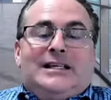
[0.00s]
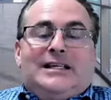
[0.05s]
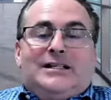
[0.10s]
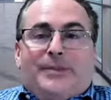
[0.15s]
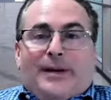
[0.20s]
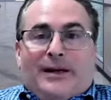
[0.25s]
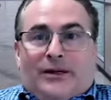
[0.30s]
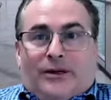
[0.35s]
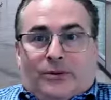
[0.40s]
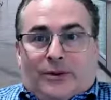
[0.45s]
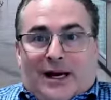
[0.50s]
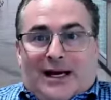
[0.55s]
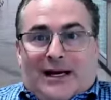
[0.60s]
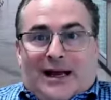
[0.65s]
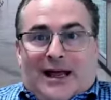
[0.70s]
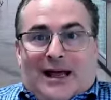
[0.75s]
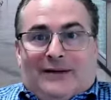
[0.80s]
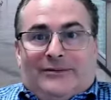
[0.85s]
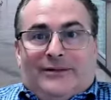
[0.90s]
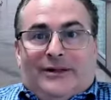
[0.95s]
it's been great
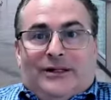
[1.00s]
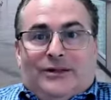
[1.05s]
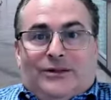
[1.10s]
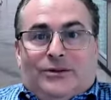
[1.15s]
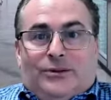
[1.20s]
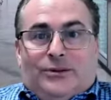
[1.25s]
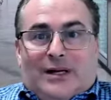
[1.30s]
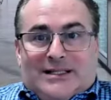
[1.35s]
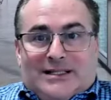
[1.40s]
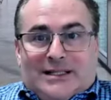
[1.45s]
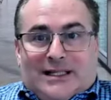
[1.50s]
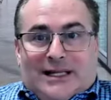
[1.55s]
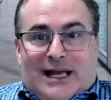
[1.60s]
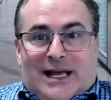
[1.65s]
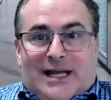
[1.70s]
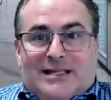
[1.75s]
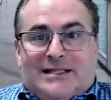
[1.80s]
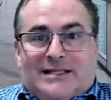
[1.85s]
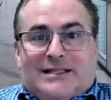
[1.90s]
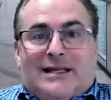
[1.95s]
having you as a
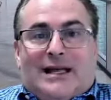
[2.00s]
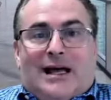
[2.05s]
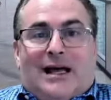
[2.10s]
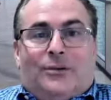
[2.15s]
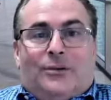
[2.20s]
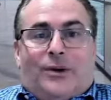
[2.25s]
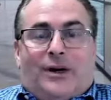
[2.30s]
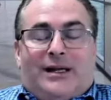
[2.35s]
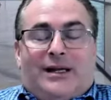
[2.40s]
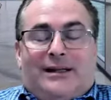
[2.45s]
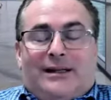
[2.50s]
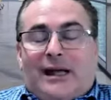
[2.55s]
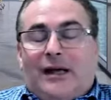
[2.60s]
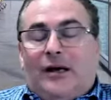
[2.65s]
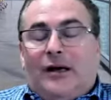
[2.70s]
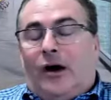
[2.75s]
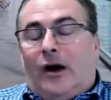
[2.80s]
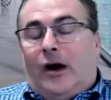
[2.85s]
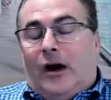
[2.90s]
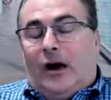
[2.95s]
guest. I want to thank
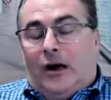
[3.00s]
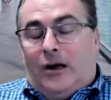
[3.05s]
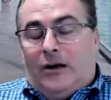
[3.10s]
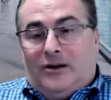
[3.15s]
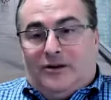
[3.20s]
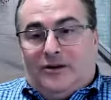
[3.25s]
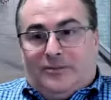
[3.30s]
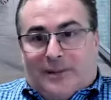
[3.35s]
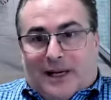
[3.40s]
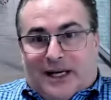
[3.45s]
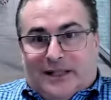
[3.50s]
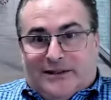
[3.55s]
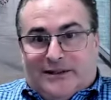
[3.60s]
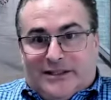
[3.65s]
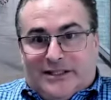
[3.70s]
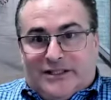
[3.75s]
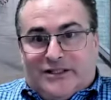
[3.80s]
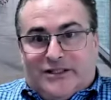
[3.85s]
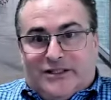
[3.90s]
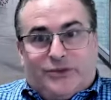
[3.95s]
all of my
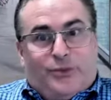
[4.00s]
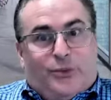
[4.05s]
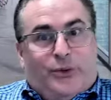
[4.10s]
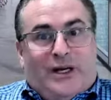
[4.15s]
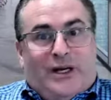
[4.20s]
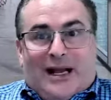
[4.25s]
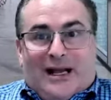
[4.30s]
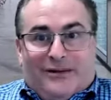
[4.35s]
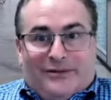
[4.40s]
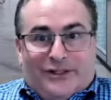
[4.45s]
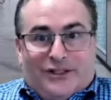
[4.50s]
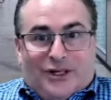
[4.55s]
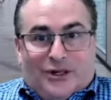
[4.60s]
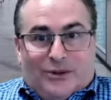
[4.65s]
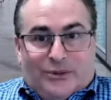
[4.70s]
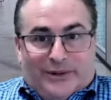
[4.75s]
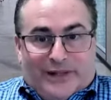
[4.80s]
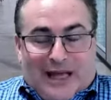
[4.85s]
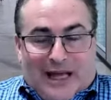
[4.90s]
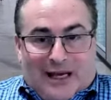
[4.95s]
listeners. Wouldn't have a show
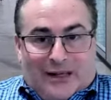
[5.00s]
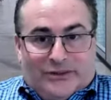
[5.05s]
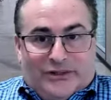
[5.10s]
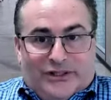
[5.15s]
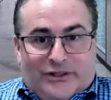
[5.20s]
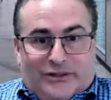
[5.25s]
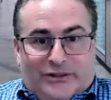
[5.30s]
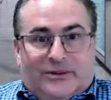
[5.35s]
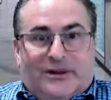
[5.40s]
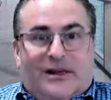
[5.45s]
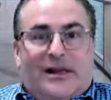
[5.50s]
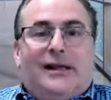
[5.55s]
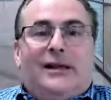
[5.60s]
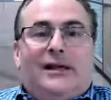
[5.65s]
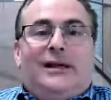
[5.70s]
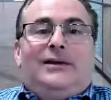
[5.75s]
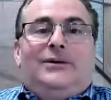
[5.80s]
without you. I